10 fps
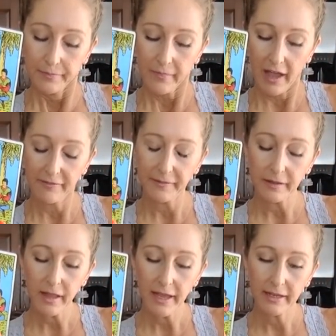I
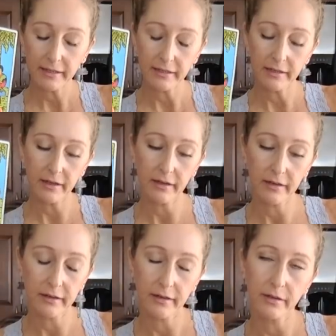feel like,
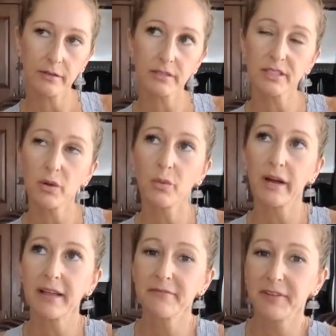so
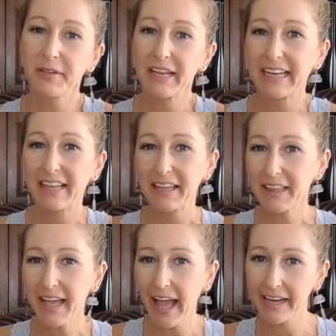what I'm feeling, I think
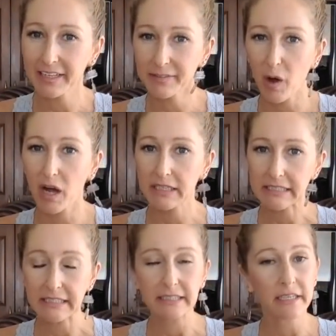the end of
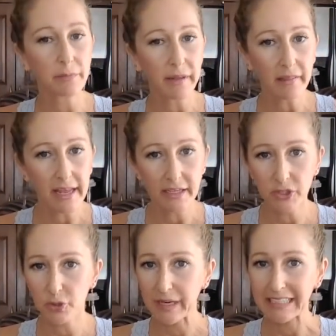August is going to be like a
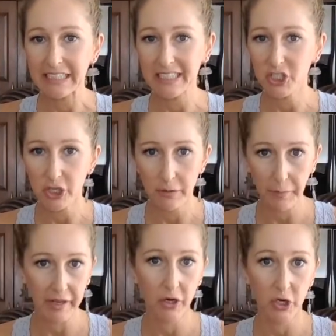transition
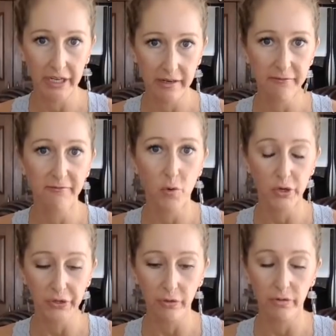period for you.